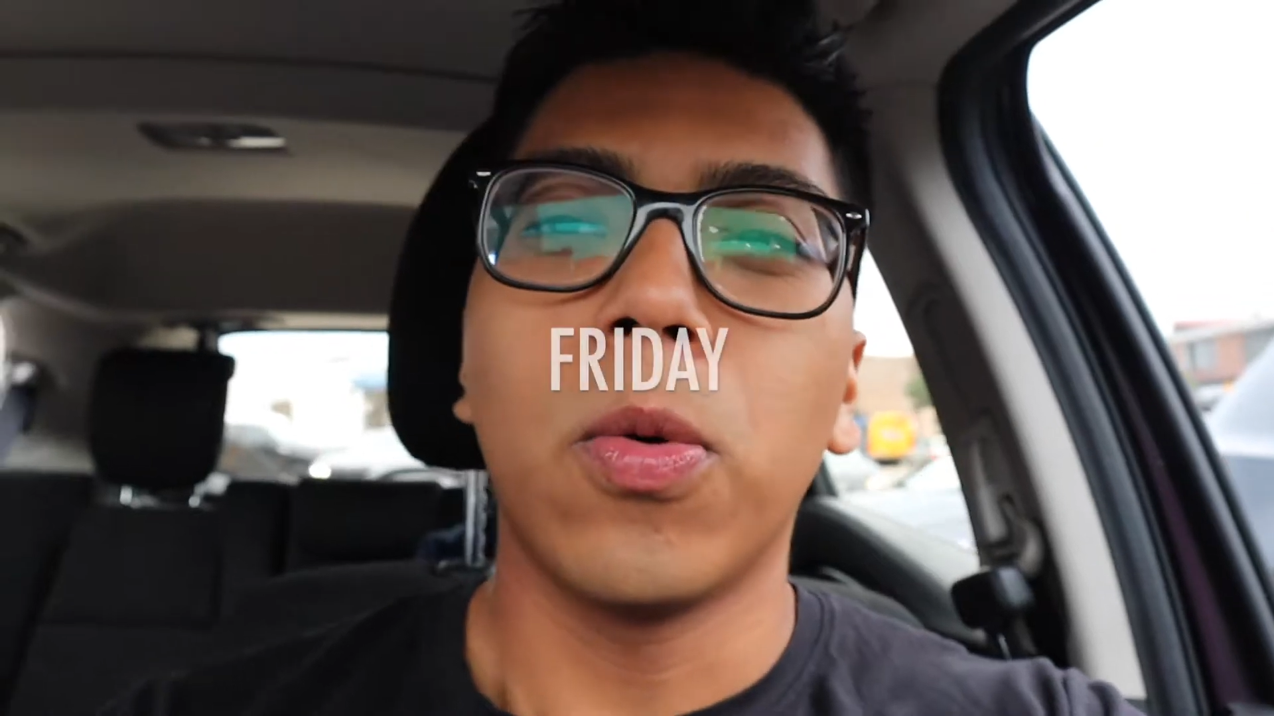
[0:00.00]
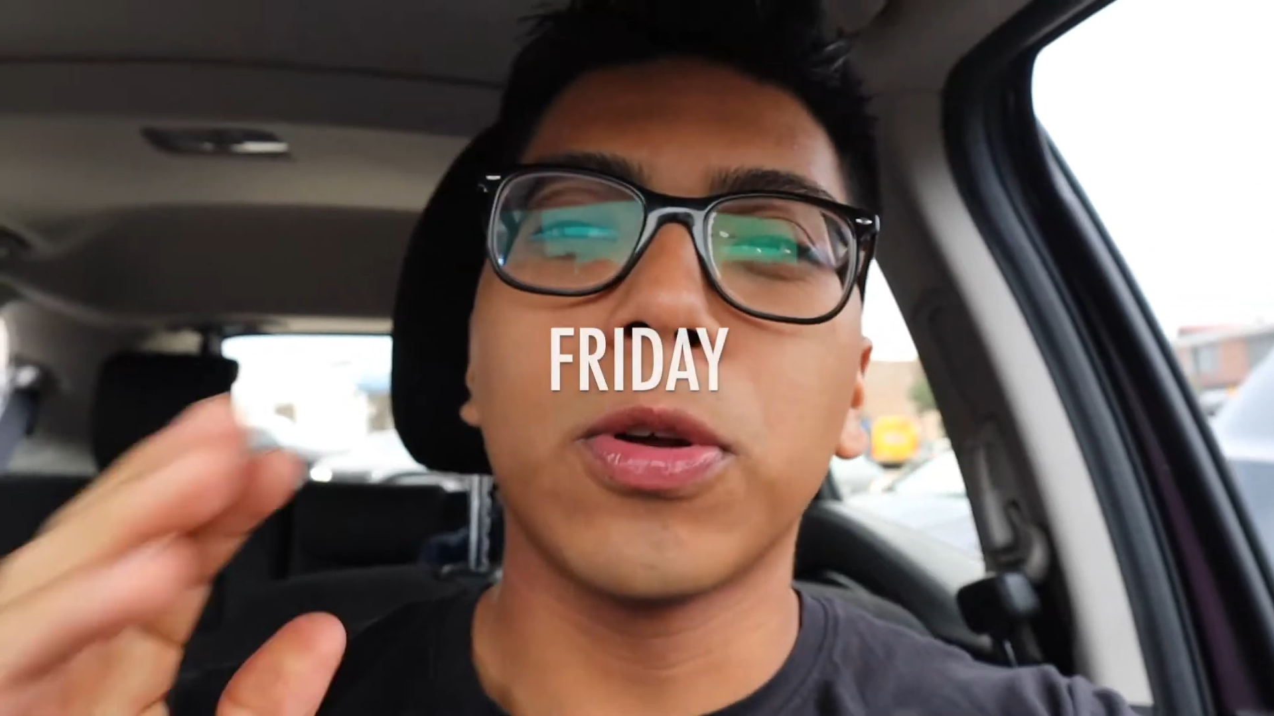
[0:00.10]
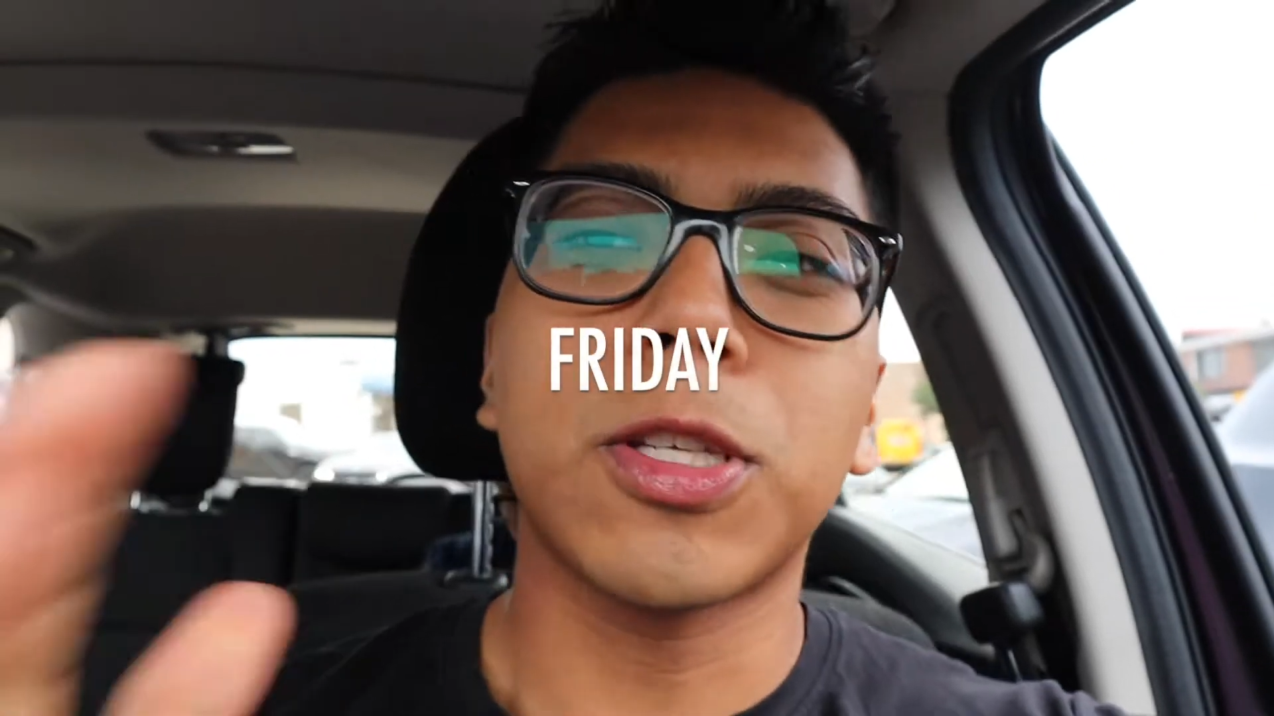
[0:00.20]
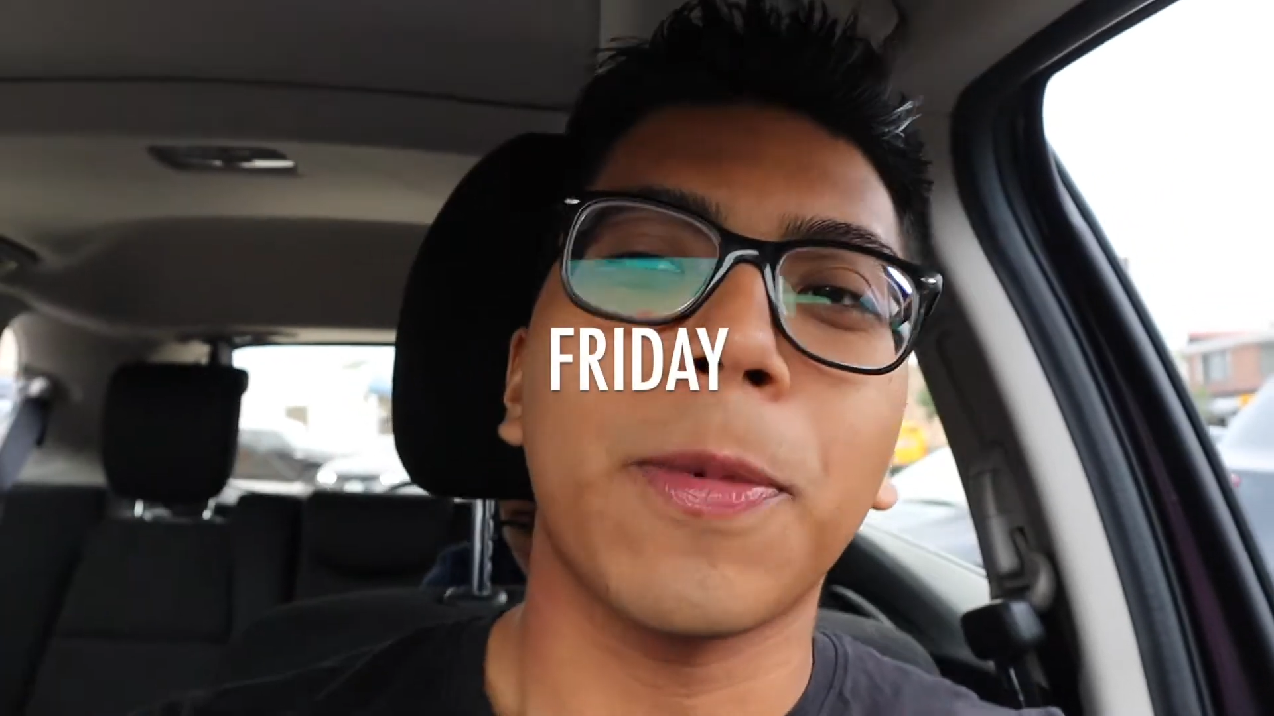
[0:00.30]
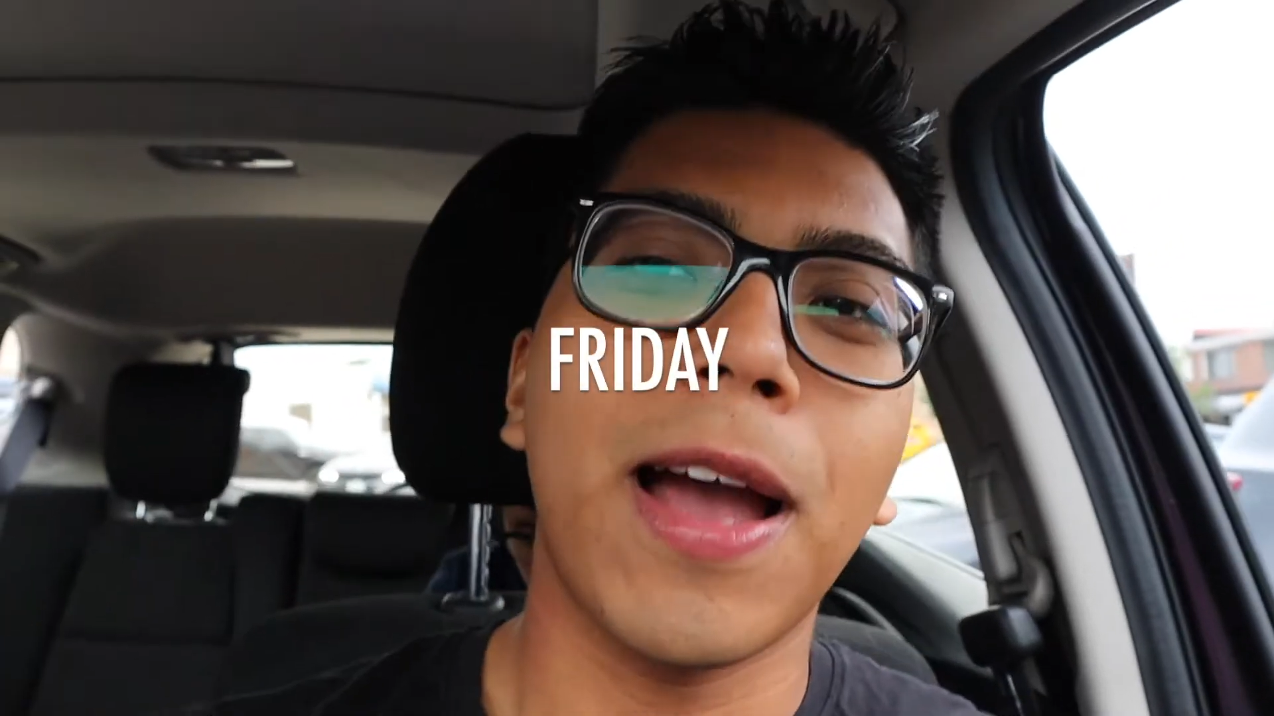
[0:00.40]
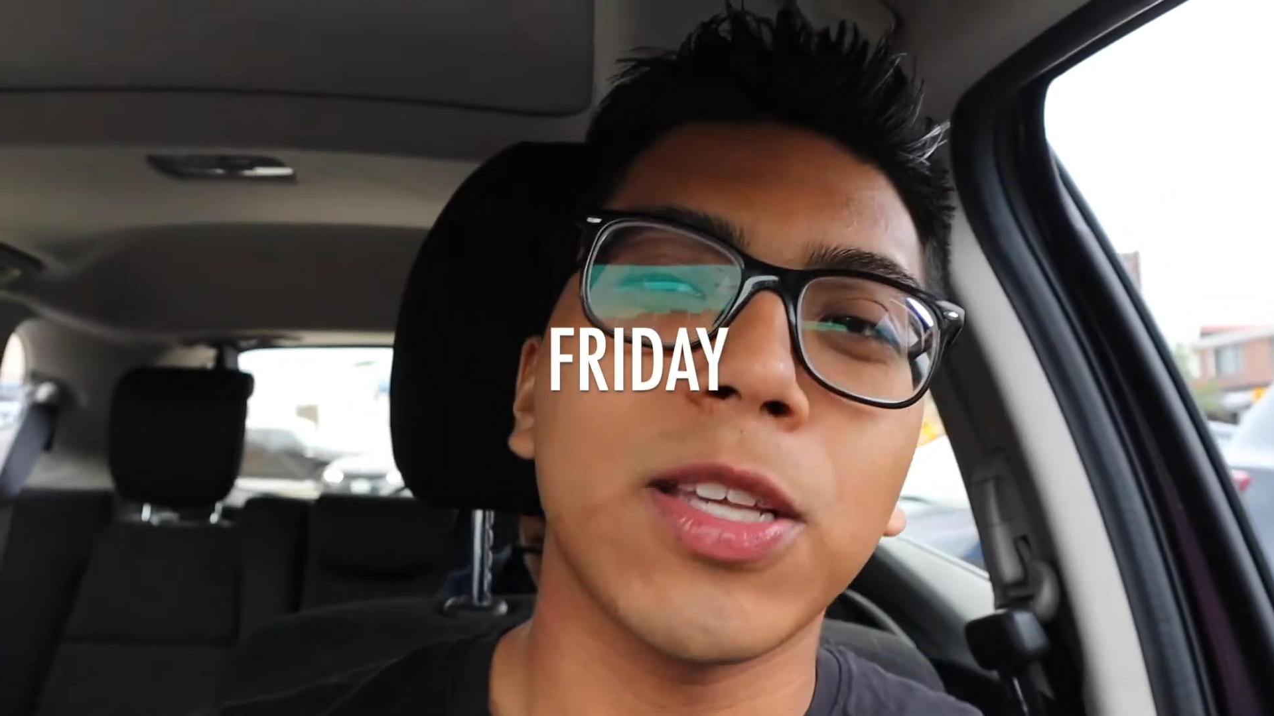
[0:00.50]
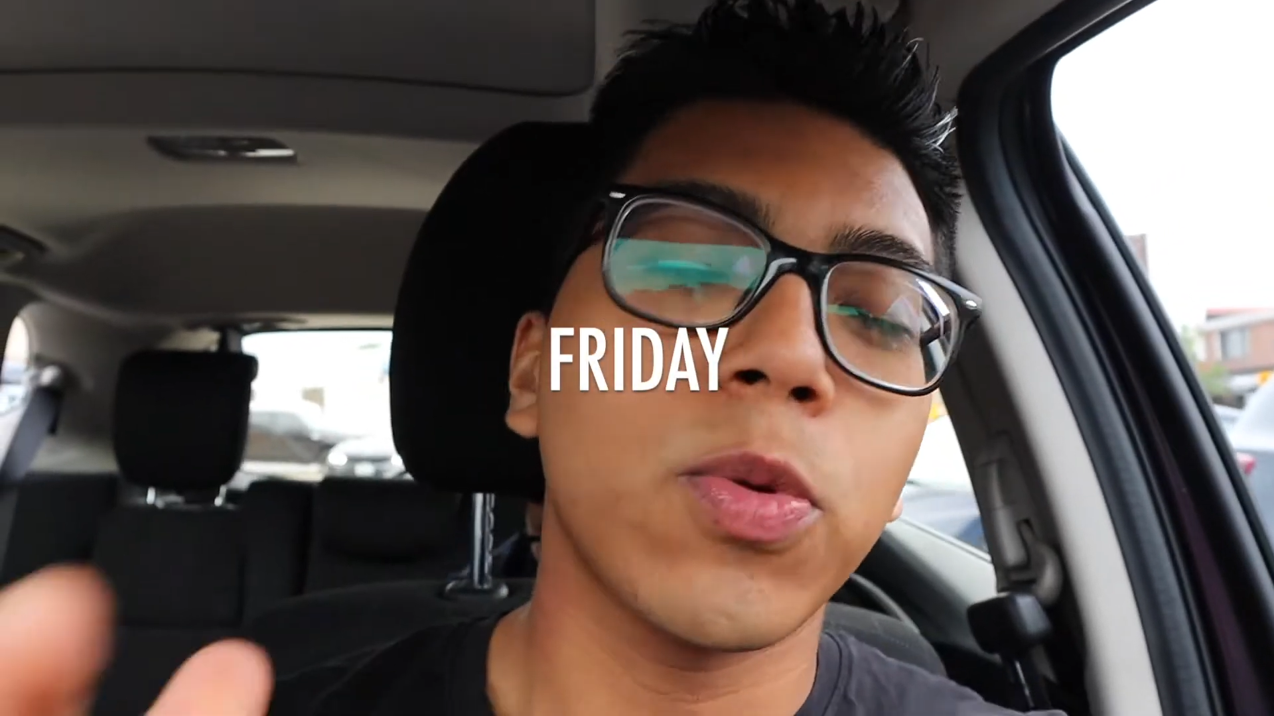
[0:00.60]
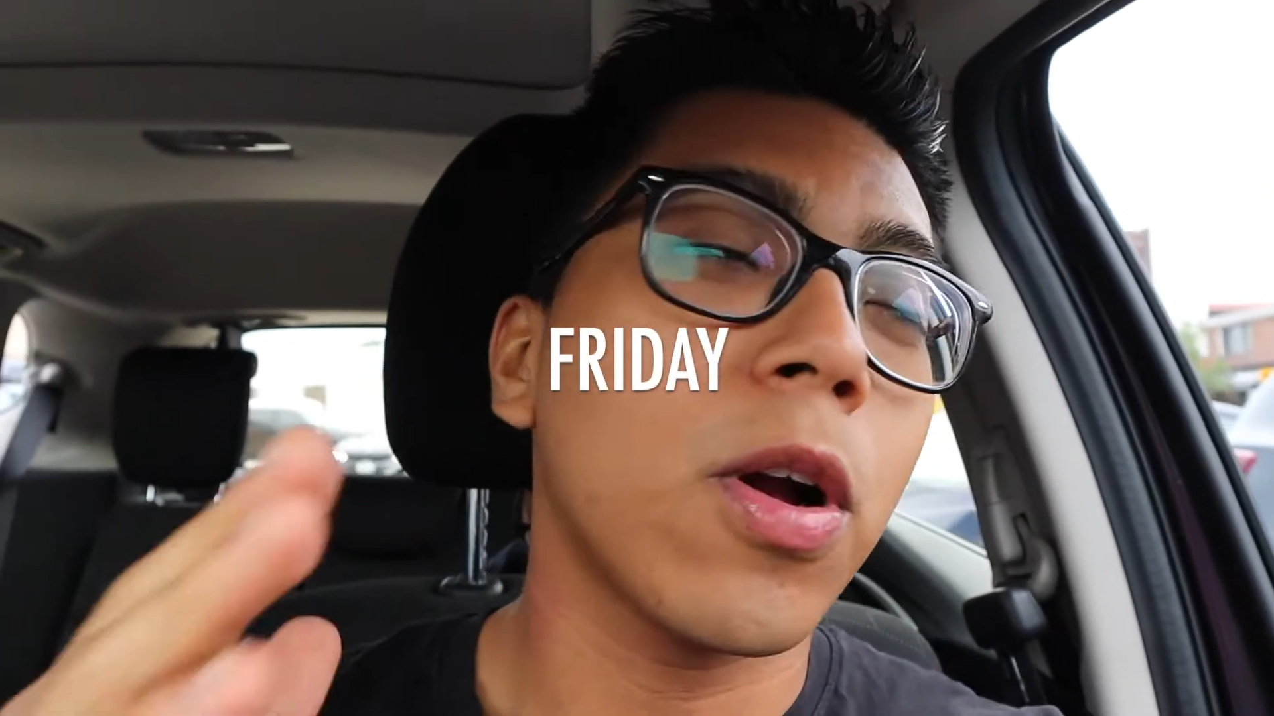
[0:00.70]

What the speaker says: What's up, guys?